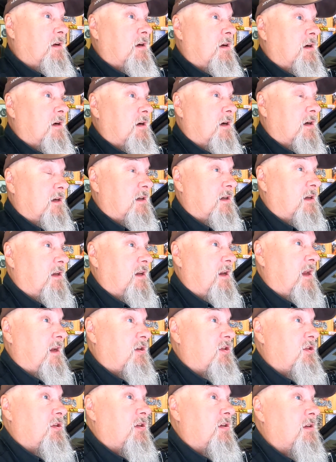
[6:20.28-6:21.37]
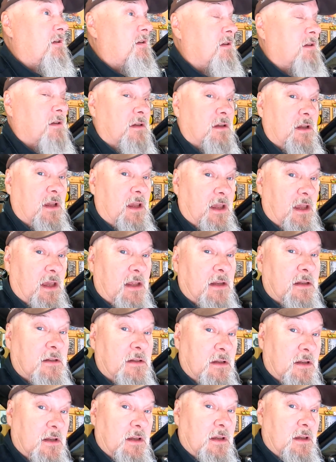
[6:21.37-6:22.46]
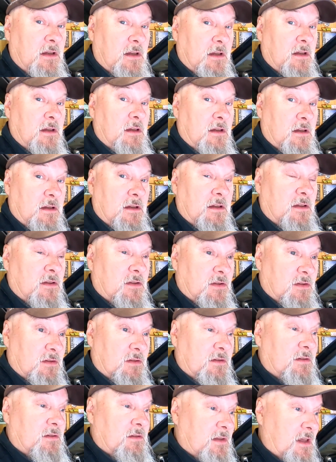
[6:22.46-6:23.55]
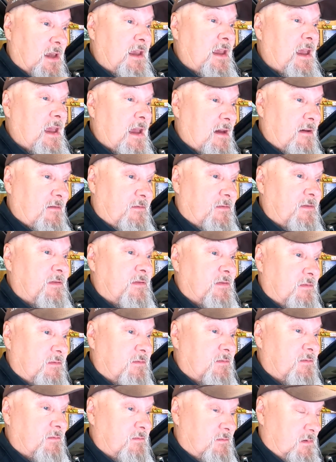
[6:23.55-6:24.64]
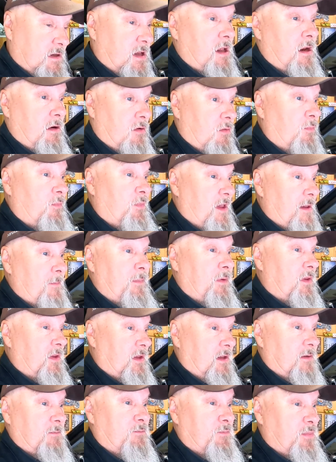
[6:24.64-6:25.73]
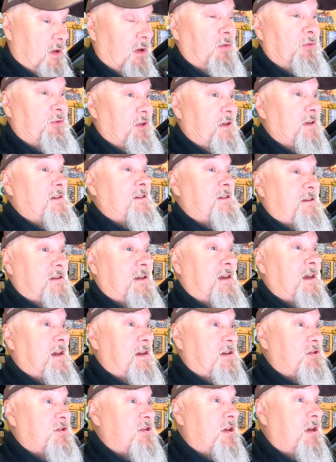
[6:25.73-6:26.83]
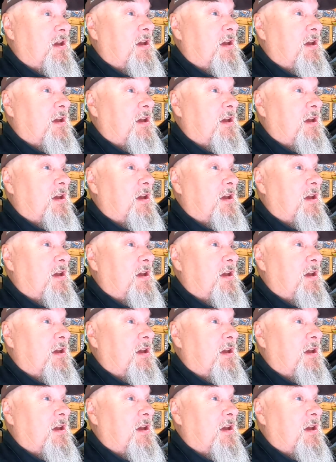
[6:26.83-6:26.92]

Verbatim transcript: uh, connection, and they have, you know, people that built these things